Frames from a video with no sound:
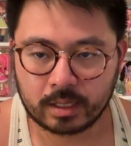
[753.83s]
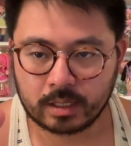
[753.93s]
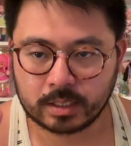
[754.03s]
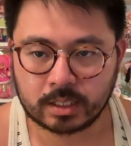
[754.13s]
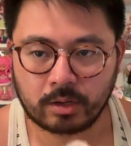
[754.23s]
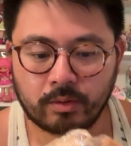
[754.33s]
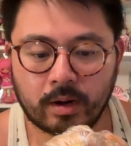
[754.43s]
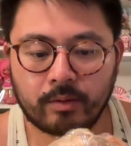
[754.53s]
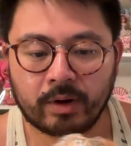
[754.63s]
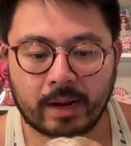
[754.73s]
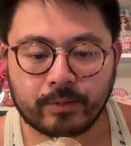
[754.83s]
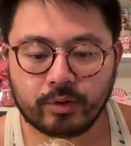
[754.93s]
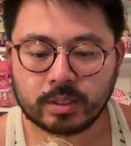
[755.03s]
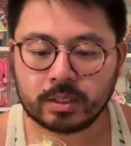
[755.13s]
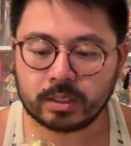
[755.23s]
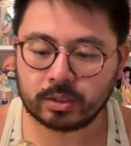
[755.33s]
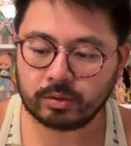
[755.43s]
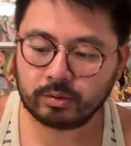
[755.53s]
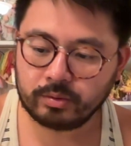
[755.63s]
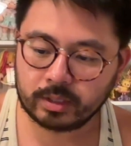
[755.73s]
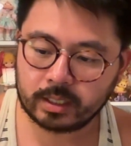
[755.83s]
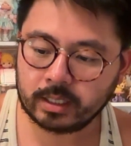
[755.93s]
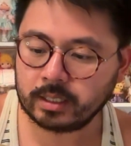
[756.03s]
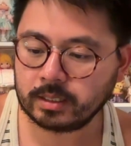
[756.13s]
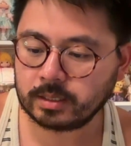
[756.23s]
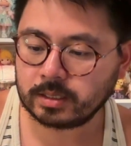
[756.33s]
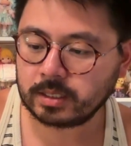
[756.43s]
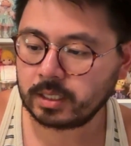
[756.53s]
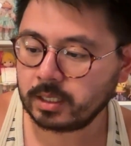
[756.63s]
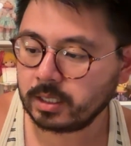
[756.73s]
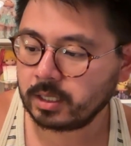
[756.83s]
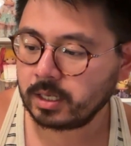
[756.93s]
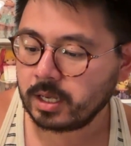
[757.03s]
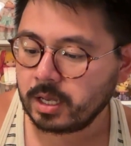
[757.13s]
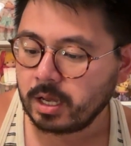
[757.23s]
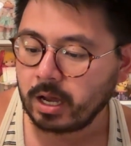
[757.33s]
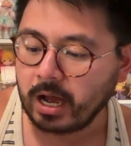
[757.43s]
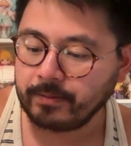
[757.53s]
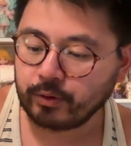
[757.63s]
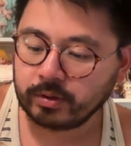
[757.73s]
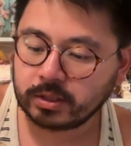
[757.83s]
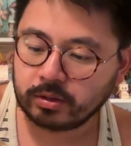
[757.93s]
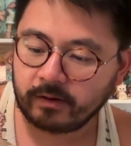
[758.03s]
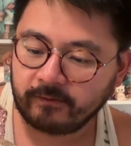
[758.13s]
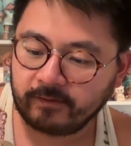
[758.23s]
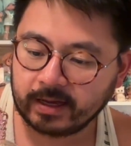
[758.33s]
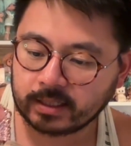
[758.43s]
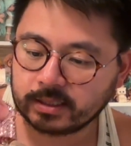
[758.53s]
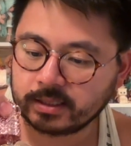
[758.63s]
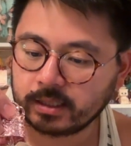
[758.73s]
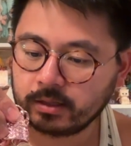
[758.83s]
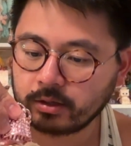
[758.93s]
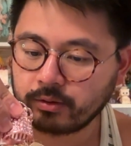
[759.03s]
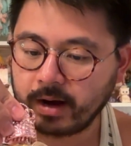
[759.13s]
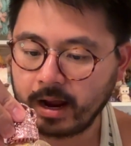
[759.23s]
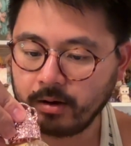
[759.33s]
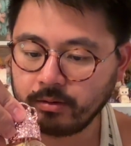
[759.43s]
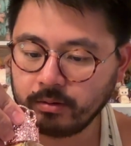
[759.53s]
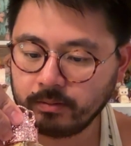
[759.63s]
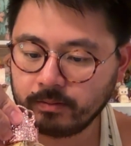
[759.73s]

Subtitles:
So what I'm going to do is I'm going to affix the crown